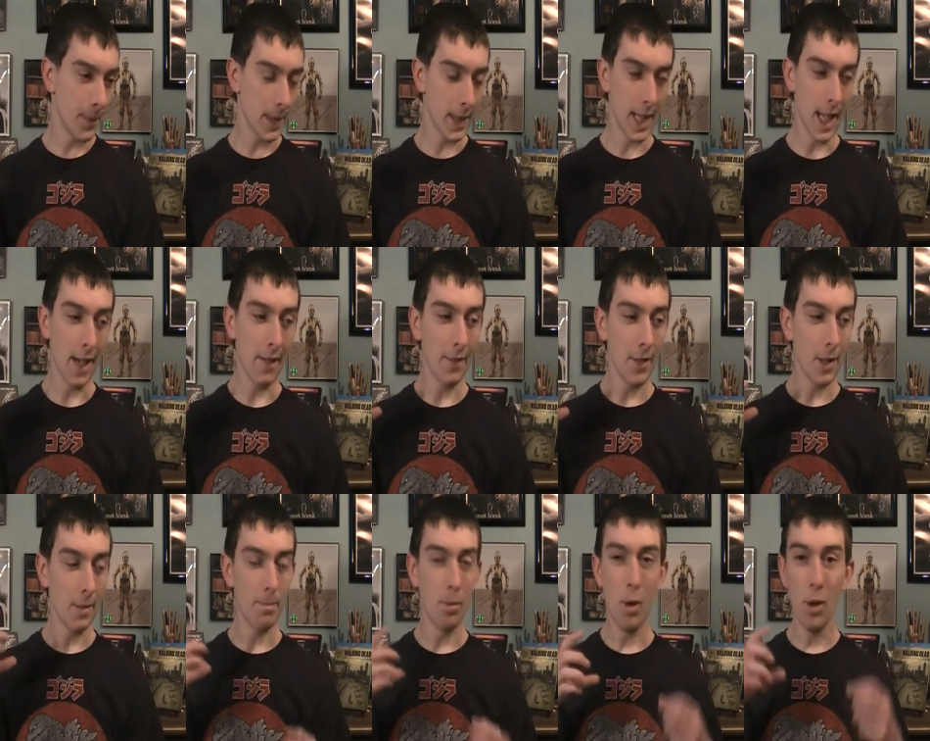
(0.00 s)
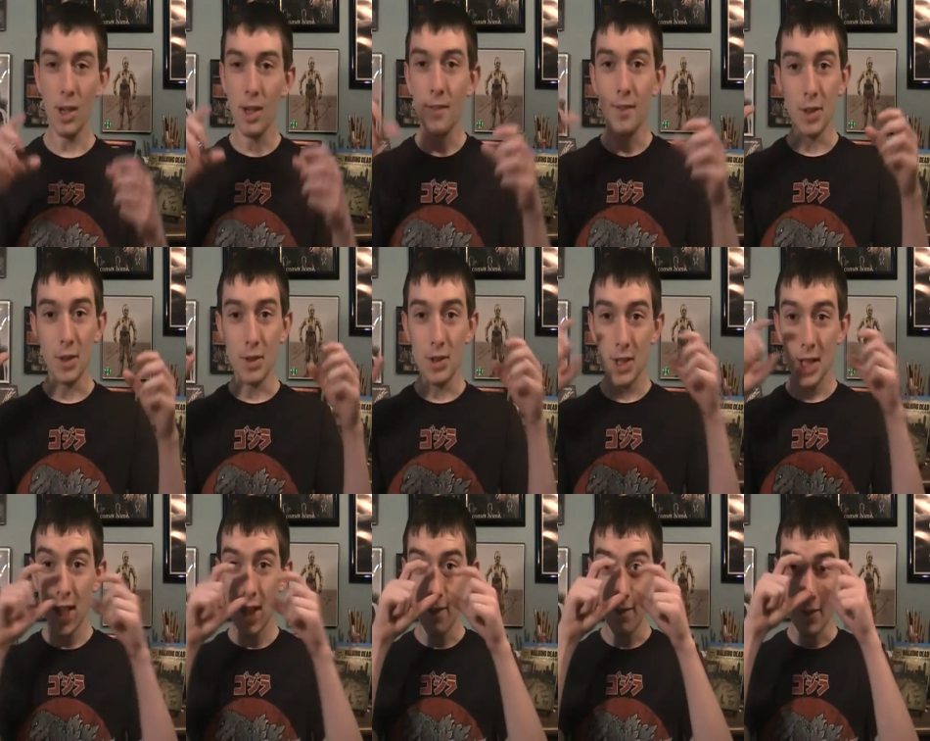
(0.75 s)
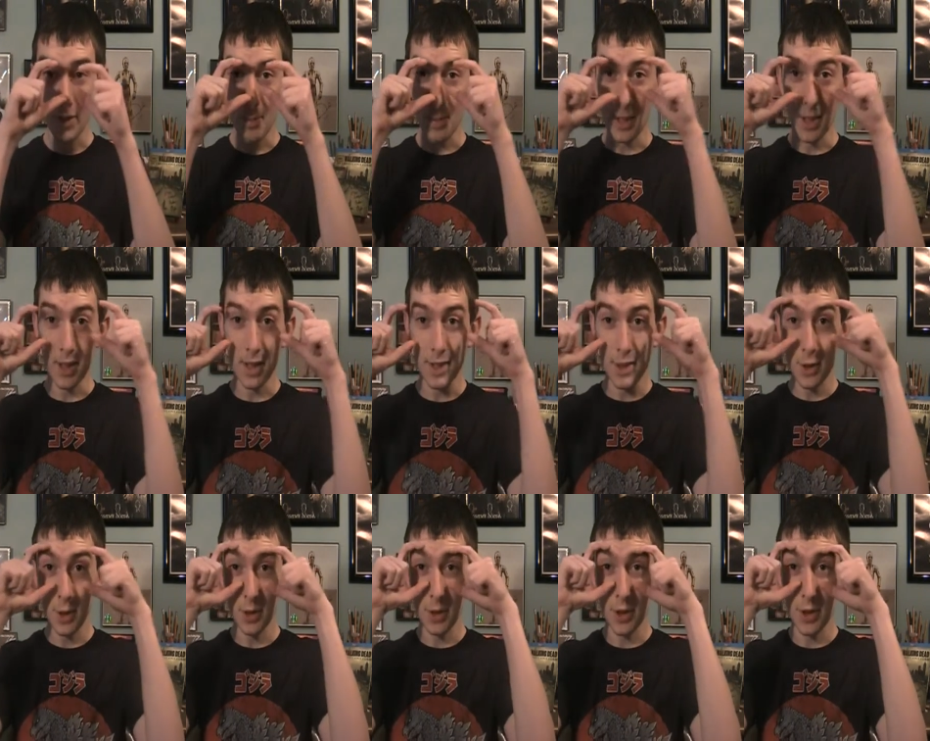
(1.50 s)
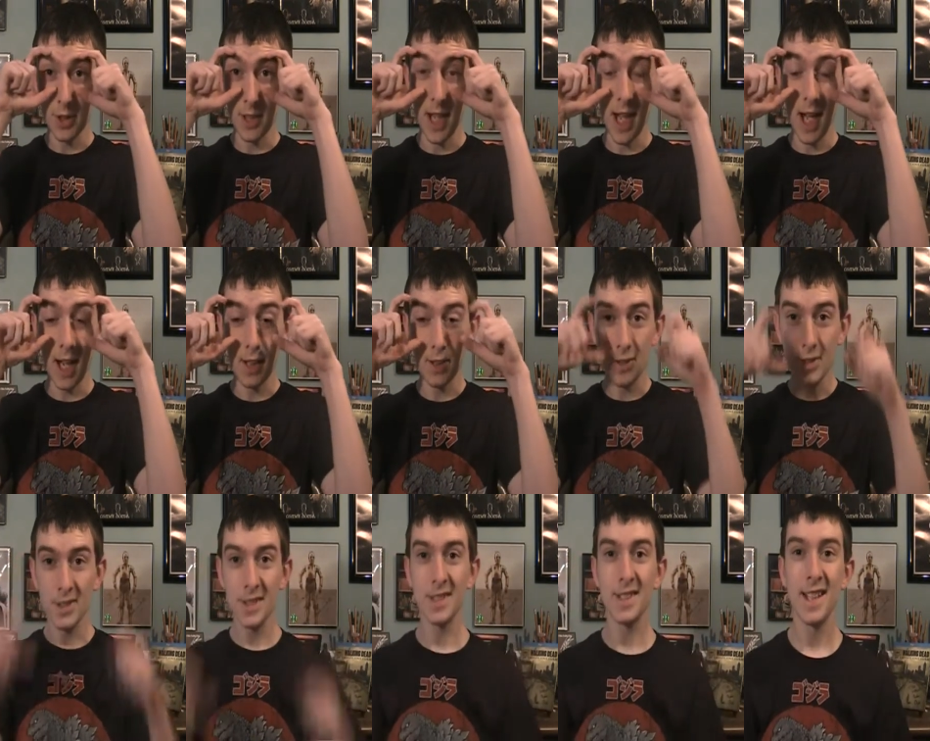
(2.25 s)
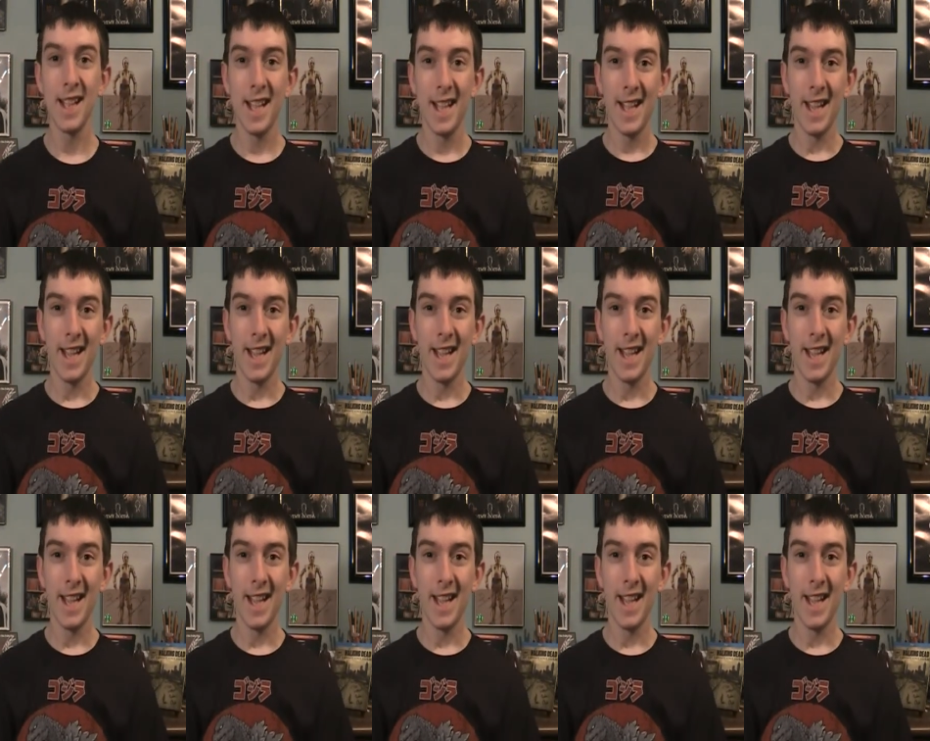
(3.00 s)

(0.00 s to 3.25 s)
they have the point of view shot from the soldier's goggles,